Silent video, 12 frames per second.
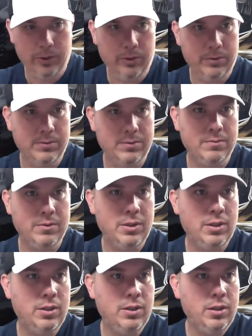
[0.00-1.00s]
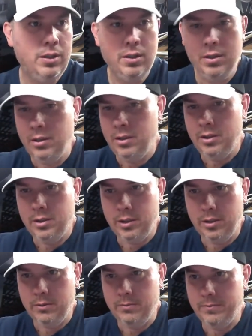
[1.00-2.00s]
oil. And,
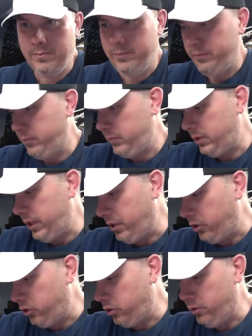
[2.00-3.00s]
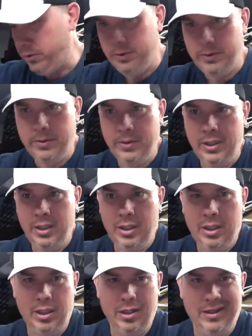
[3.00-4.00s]
you know, tinctures,
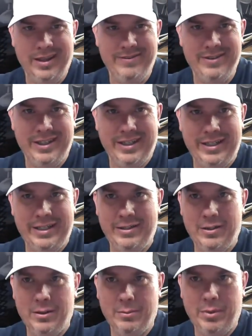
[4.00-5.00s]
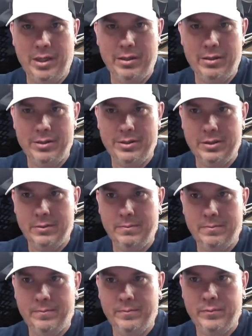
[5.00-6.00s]
1180 on pirate ship.
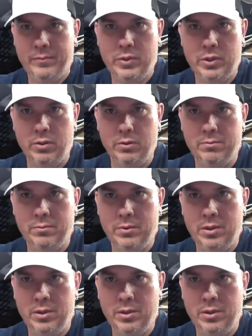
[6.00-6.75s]
So